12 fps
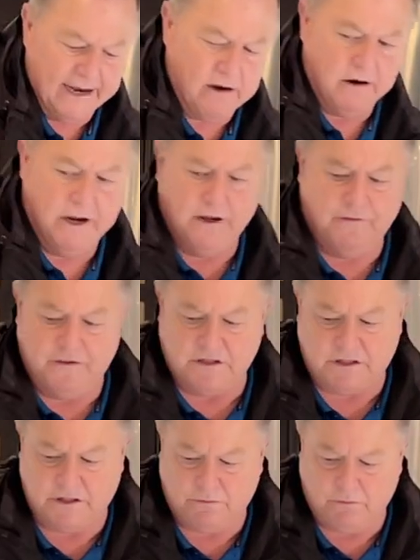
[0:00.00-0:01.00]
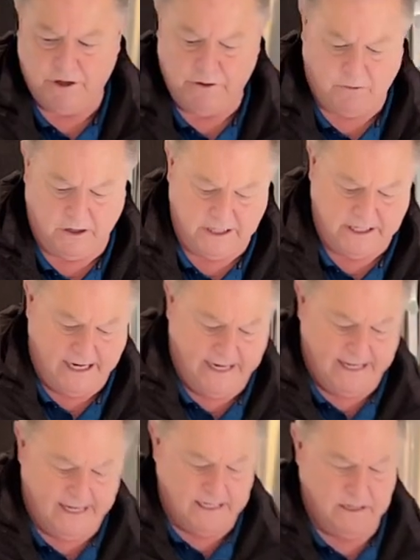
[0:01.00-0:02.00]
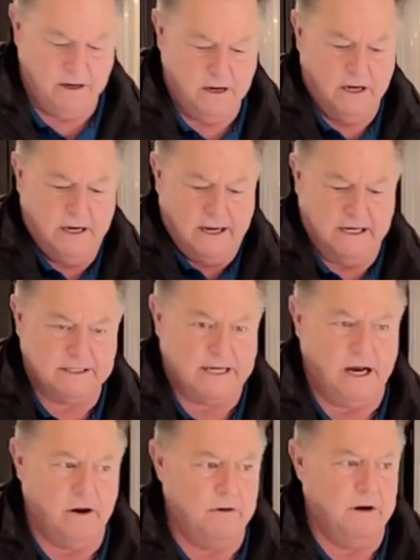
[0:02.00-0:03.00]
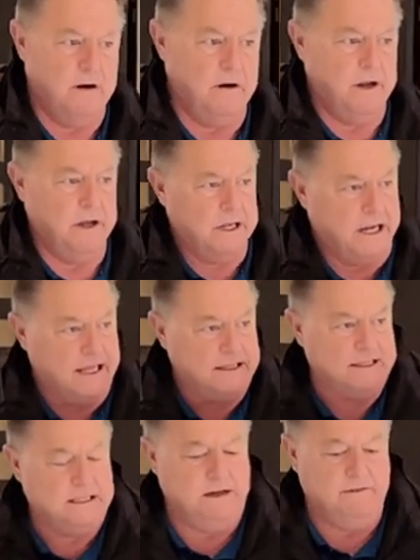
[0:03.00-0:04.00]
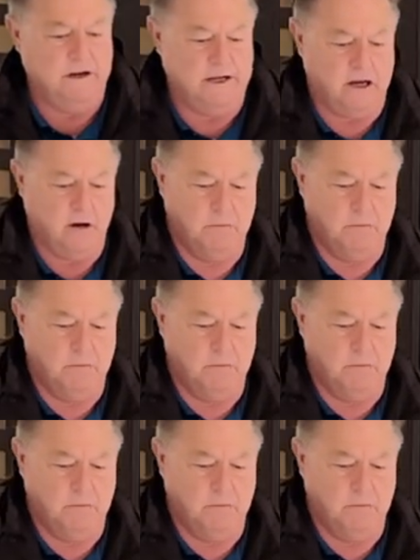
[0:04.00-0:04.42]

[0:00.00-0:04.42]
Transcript: area if this is where you want to dinette. Nice counter area, you got the TV down